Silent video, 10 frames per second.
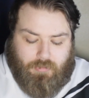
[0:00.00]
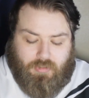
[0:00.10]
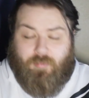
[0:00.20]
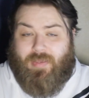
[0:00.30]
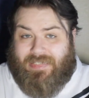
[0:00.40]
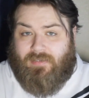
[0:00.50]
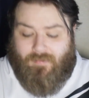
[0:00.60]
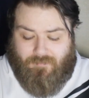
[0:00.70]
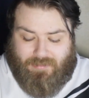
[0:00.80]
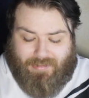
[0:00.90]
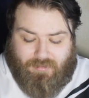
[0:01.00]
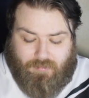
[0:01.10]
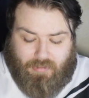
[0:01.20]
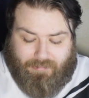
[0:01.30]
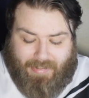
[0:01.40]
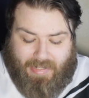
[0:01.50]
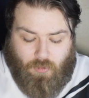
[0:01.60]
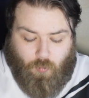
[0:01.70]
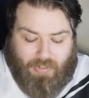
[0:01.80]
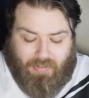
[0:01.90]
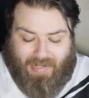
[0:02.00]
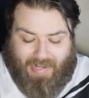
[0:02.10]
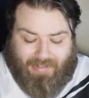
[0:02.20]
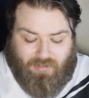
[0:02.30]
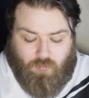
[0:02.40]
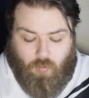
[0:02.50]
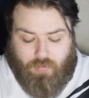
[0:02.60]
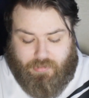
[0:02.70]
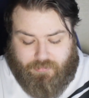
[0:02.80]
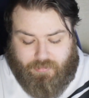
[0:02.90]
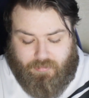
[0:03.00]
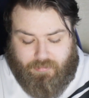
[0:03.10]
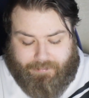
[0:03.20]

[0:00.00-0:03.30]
competitive efforts against Leigh, Wigan and Warrington.